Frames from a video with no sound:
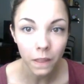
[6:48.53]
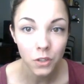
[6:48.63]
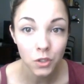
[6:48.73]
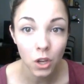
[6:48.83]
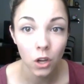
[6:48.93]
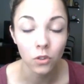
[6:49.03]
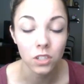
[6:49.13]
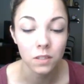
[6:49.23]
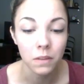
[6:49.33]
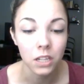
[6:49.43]
So
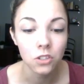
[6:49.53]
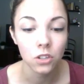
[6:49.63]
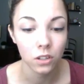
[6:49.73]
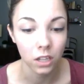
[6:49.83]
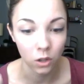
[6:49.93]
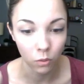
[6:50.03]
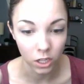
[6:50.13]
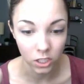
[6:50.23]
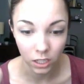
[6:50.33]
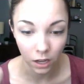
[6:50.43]
just make sure that you're
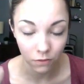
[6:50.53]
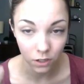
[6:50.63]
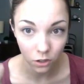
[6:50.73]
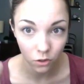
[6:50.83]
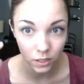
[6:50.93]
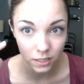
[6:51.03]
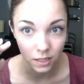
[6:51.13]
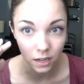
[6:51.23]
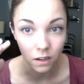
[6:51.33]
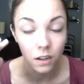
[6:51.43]
watching out for your crease
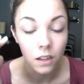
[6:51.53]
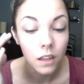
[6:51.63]
there,